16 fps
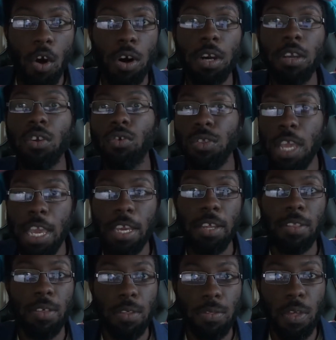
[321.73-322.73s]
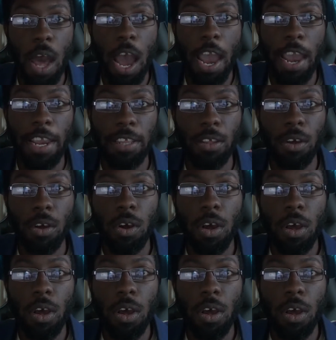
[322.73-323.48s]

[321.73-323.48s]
on unique design,